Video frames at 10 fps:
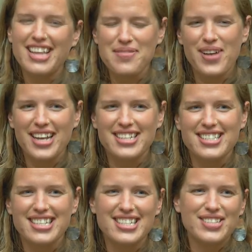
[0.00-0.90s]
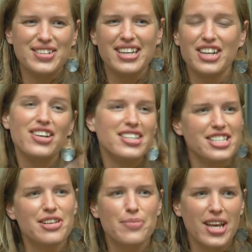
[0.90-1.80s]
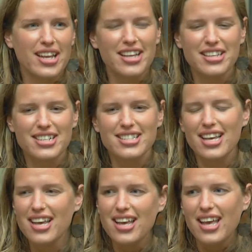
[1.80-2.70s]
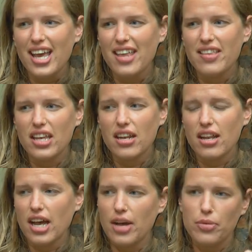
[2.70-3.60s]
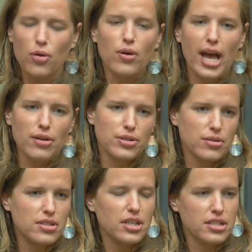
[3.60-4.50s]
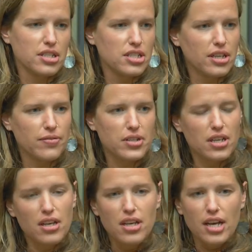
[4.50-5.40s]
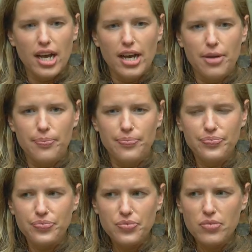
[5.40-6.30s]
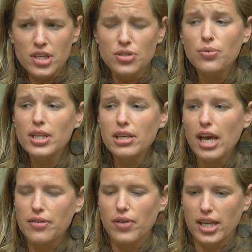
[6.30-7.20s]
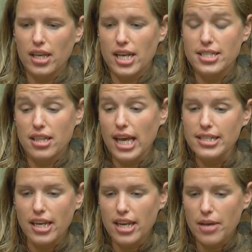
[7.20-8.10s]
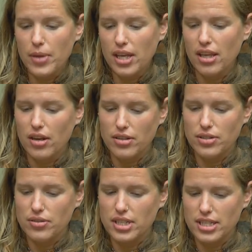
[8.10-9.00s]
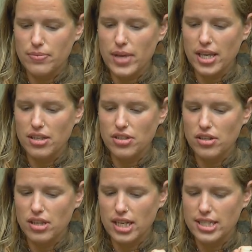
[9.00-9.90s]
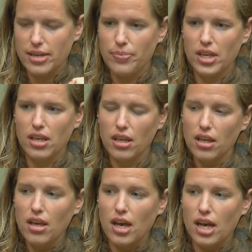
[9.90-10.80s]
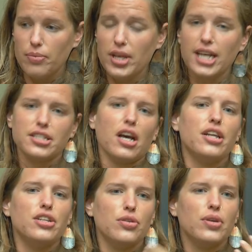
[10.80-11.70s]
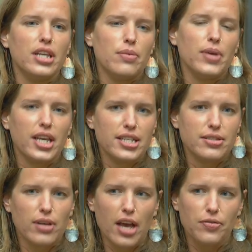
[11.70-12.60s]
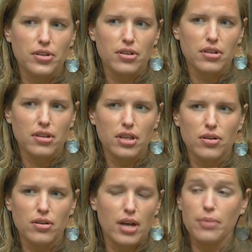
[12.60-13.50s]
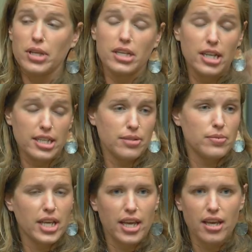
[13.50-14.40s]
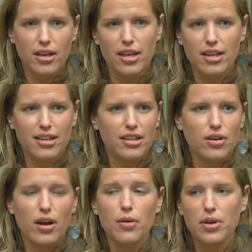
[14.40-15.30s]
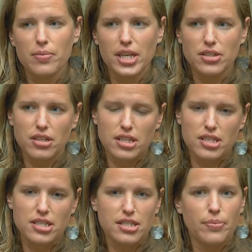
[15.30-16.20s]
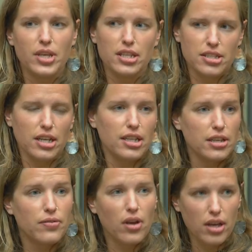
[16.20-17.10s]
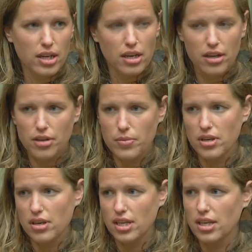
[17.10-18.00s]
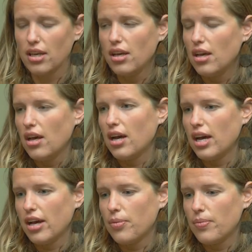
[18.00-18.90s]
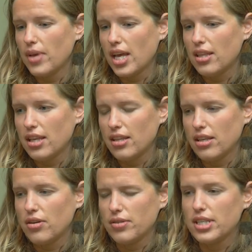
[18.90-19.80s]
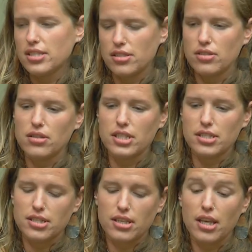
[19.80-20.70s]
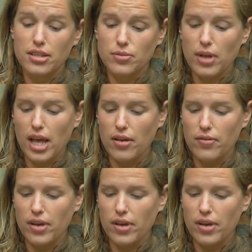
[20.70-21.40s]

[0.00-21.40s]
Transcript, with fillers: like practices or encourage them on others and then um, the whole household starts to shift. Um, so really kind of recognizing that dynamic and also just making sure that it's something um, that has continuity because after, you know, I'm going to die someday and, you know, I want to make sure that this is something that's going to live on in our community um, and that you know these these kids will have